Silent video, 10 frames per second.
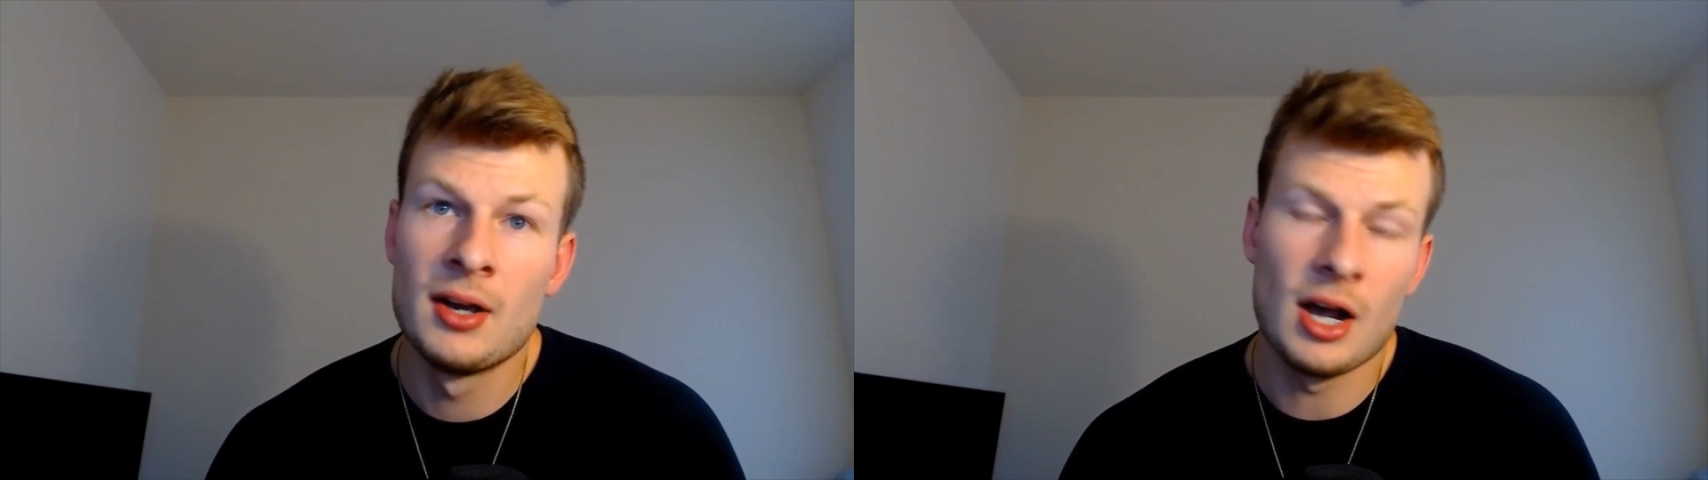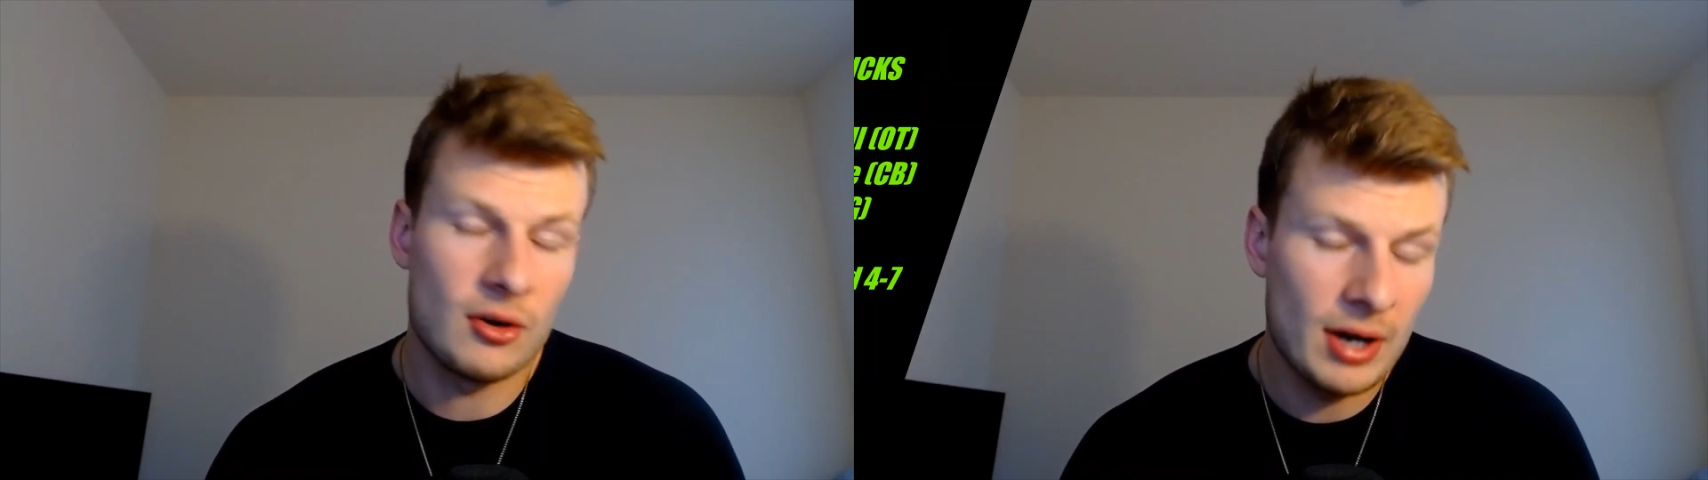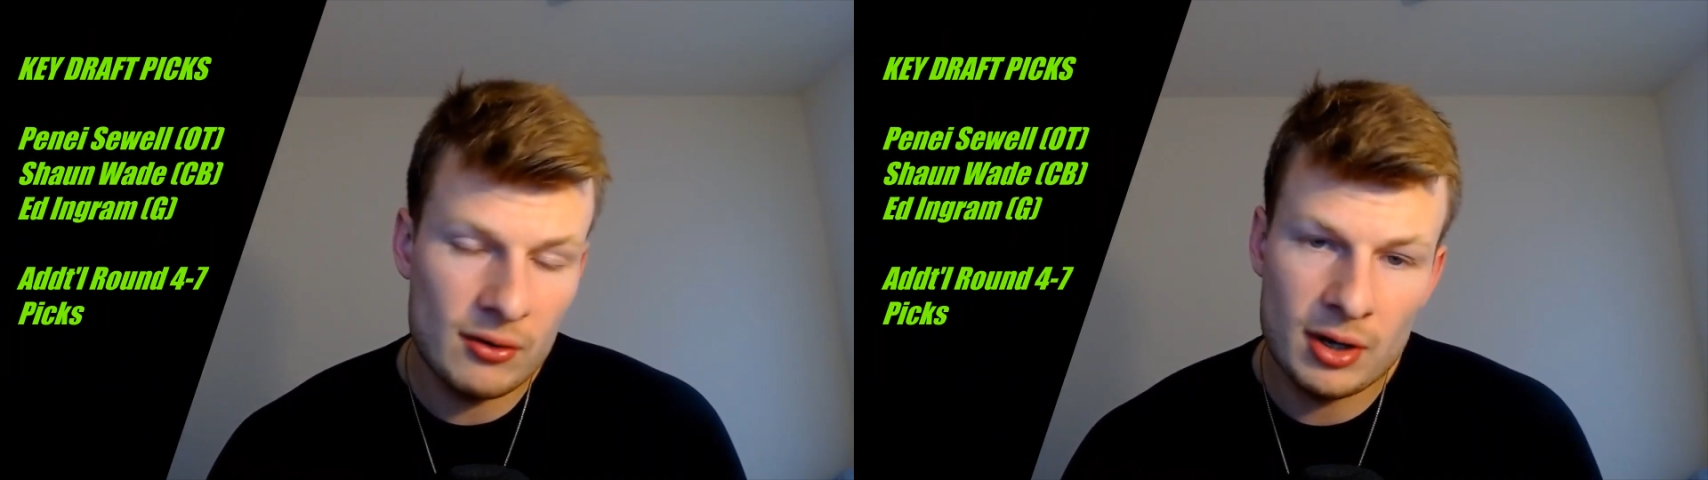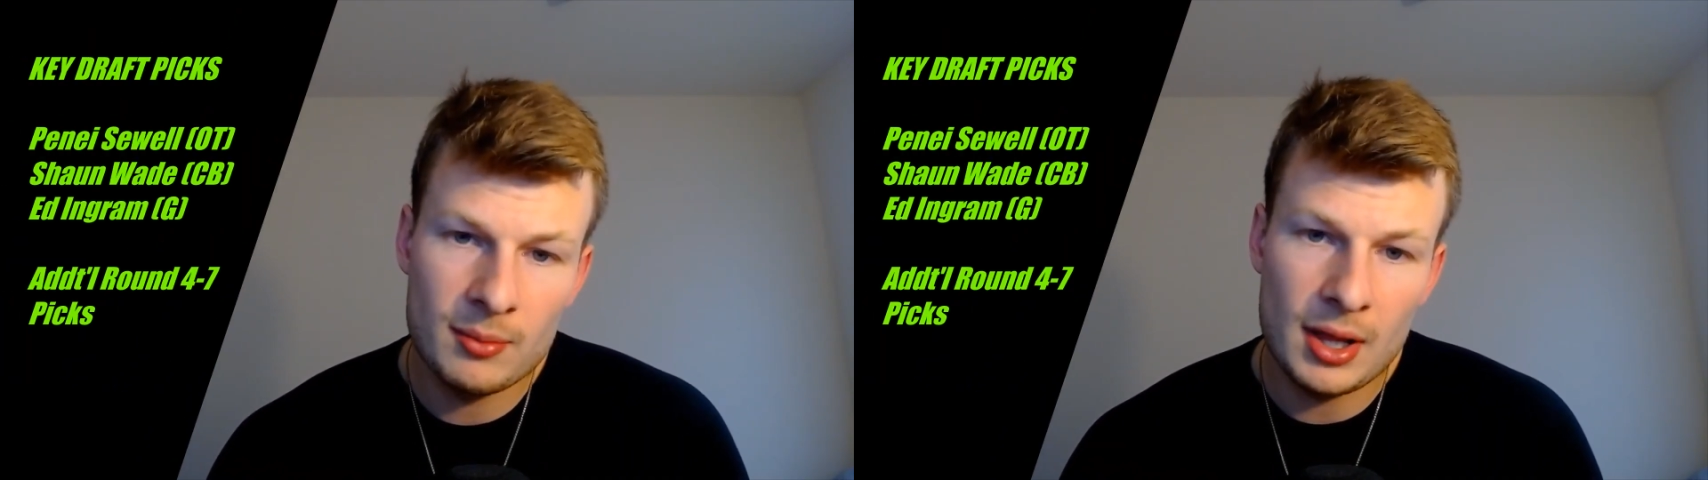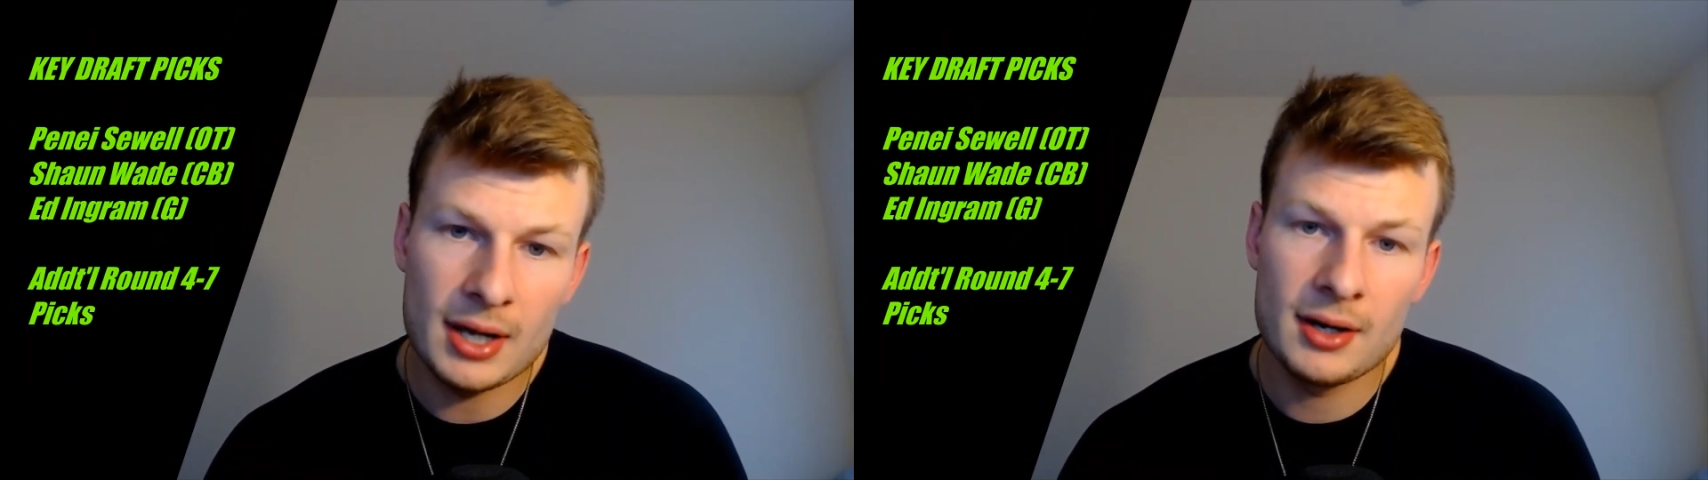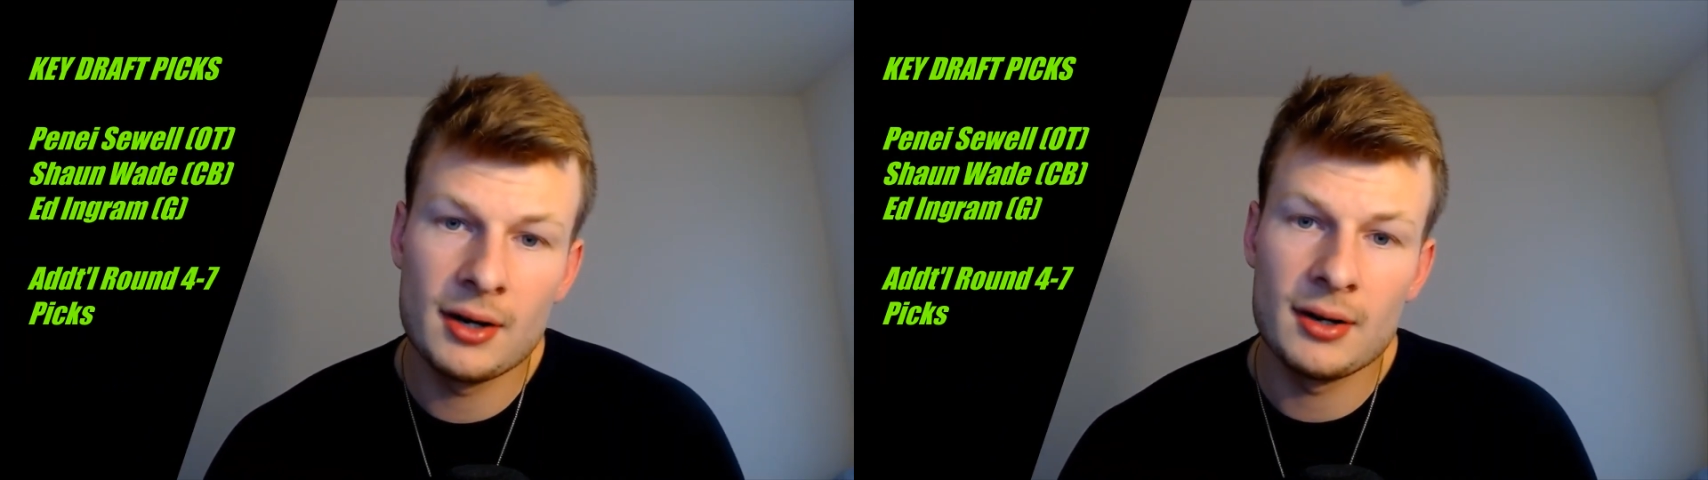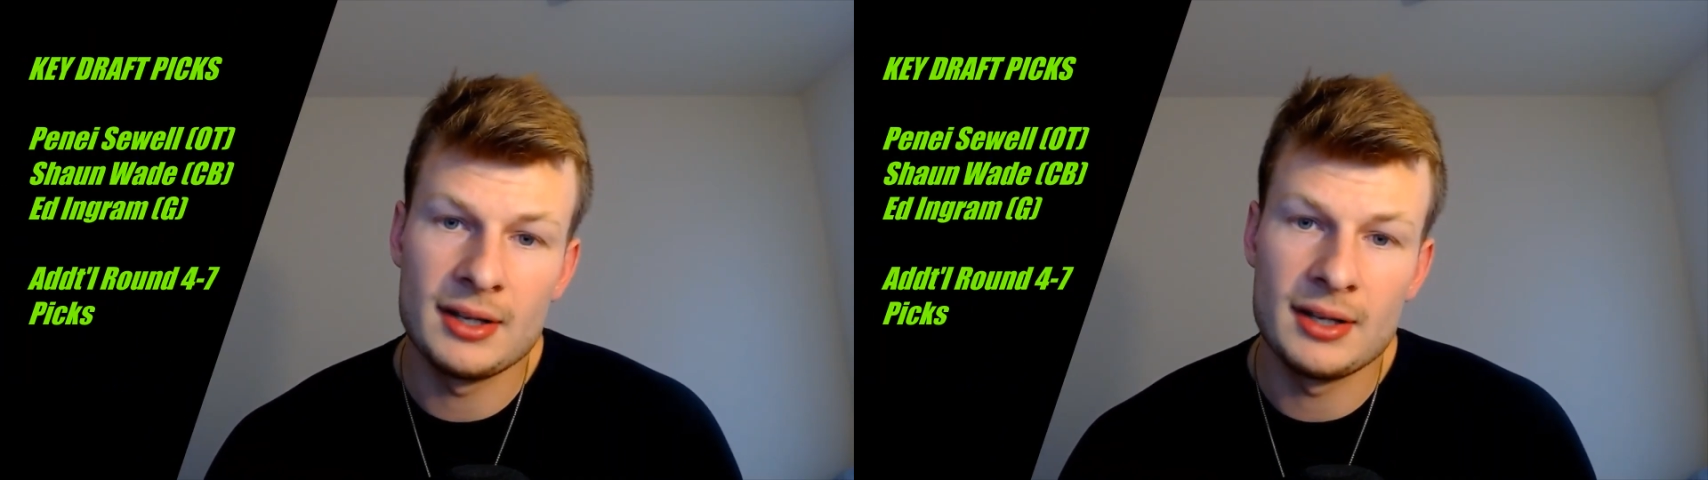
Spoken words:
A great run blocker.